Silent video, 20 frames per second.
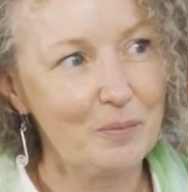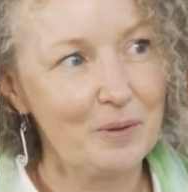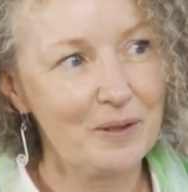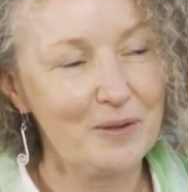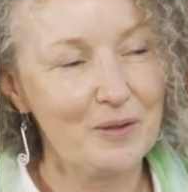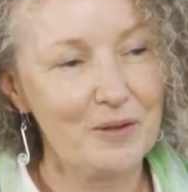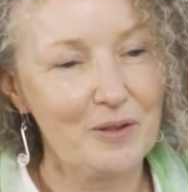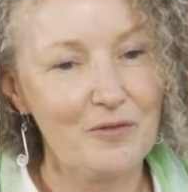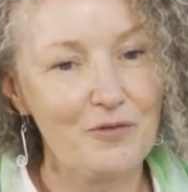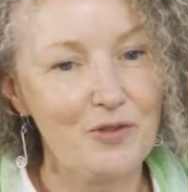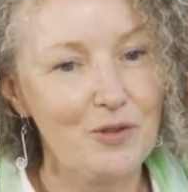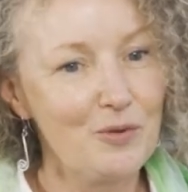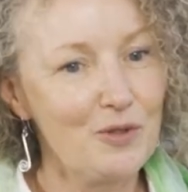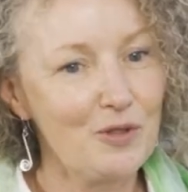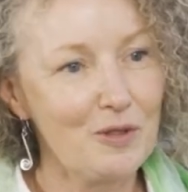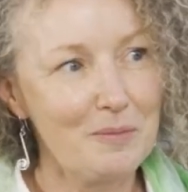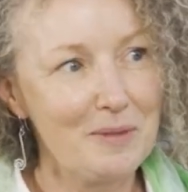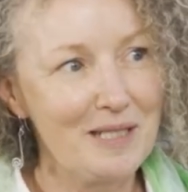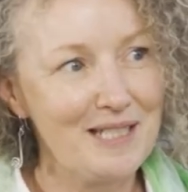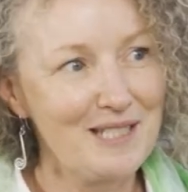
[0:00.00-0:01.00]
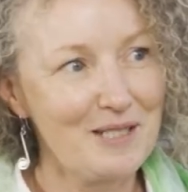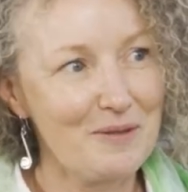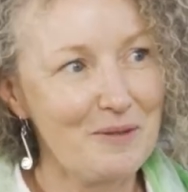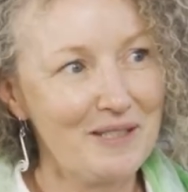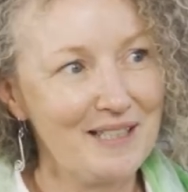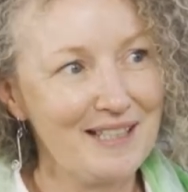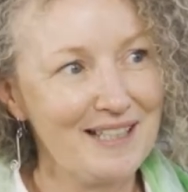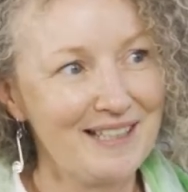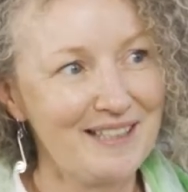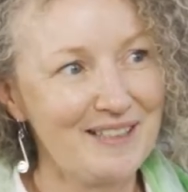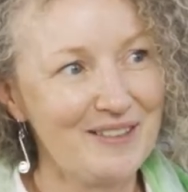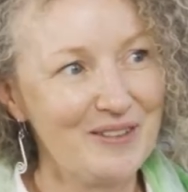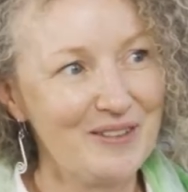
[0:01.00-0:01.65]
But the views are amazing when you get there.